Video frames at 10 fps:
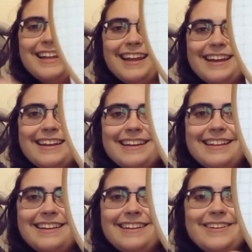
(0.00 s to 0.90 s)
Like
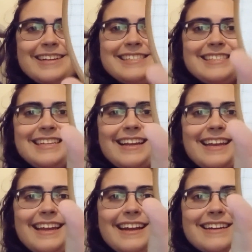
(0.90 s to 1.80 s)
you can see like
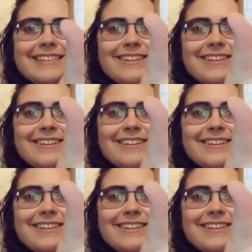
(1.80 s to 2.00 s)
here it's